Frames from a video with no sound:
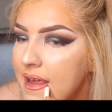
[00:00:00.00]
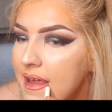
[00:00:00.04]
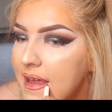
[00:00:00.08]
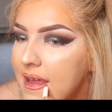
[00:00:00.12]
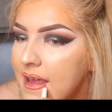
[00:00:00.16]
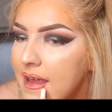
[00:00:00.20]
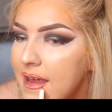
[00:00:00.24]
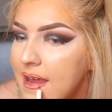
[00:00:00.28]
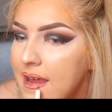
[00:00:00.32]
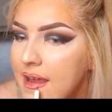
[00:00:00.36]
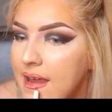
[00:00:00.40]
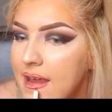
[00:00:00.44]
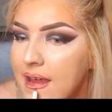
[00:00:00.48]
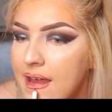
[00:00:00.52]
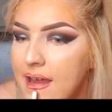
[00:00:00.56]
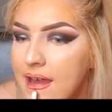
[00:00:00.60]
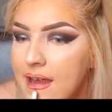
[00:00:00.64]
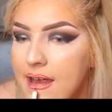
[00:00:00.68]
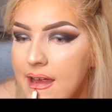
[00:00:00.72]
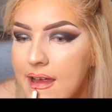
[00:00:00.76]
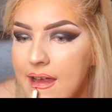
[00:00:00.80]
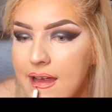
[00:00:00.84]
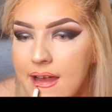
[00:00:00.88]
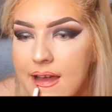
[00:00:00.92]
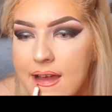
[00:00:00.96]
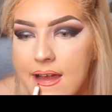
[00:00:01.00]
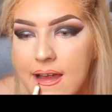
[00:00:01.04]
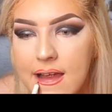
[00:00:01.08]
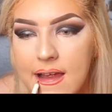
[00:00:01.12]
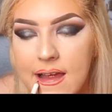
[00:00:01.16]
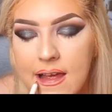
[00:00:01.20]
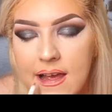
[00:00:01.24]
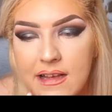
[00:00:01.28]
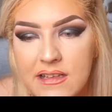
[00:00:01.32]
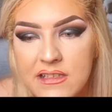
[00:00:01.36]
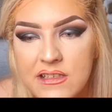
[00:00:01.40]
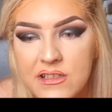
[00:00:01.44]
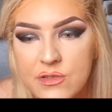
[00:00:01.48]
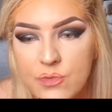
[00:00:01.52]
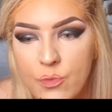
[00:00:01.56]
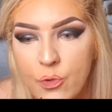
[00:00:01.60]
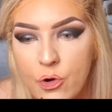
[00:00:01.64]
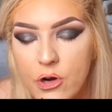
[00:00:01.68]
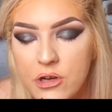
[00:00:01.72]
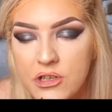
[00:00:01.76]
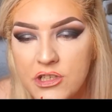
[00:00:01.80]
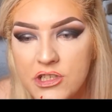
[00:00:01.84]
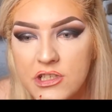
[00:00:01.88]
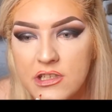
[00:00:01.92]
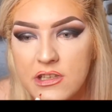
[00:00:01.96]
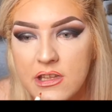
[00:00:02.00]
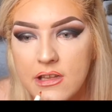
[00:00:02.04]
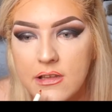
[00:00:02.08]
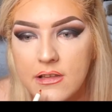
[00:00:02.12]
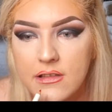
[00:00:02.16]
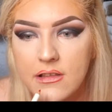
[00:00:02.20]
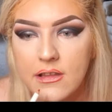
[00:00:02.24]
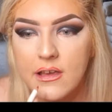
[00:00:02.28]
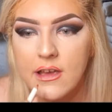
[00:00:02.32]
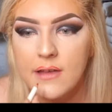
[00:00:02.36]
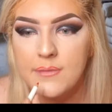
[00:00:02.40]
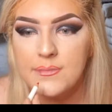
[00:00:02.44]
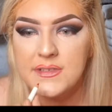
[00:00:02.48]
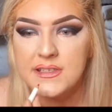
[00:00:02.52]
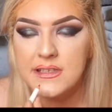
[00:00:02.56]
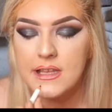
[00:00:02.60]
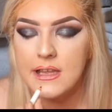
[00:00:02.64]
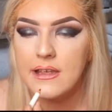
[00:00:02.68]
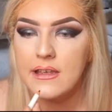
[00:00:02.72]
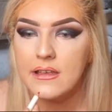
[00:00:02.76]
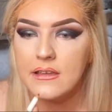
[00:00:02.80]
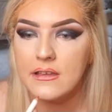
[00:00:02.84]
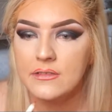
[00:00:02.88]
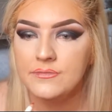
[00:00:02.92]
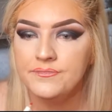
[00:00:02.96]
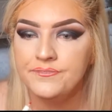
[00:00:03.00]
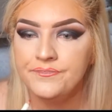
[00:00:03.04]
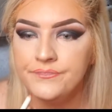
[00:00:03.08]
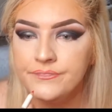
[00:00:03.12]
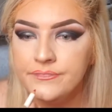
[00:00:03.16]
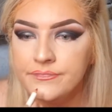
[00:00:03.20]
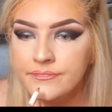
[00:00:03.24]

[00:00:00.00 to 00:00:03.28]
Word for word: Uh, I swatched the lipstick